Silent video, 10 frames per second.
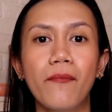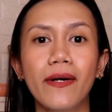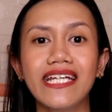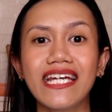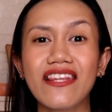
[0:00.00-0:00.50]

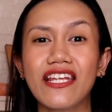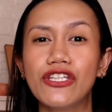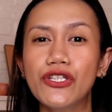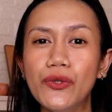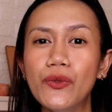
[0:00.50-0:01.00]
But in the
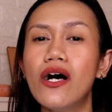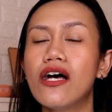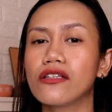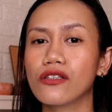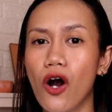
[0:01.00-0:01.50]
new
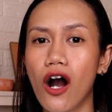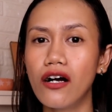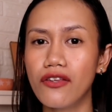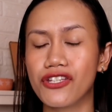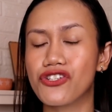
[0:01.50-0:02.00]

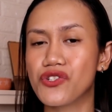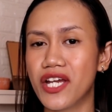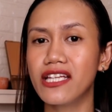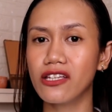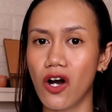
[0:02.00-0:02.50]
law, the
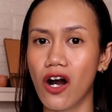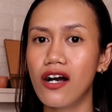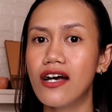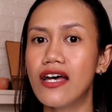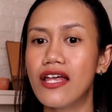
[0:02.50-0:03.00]
train law,